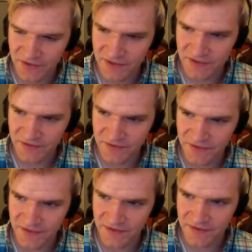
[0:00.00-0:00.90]
into what
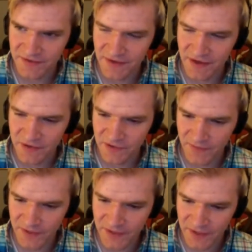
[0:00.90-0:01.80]
how there
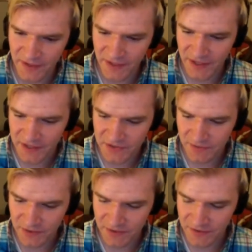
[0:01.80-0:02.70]
might not actually
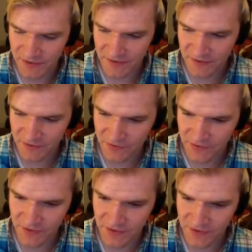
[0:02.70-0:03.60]
be anything
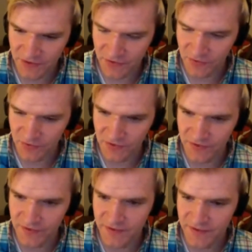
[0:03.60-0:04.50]
really
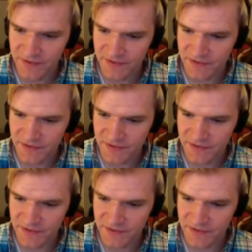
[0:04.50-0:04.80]
cool because it's